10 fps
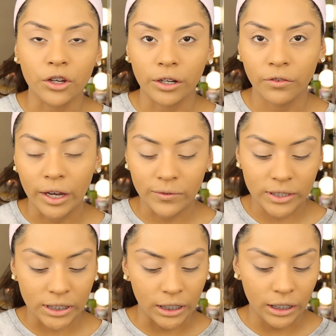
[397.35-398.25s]

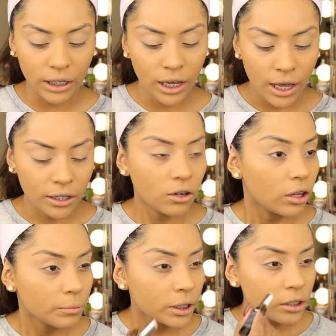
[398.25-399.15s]
35C. And
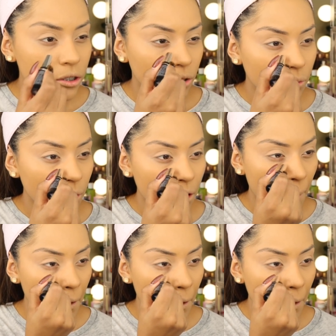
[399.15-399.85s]
all I'm gonna do,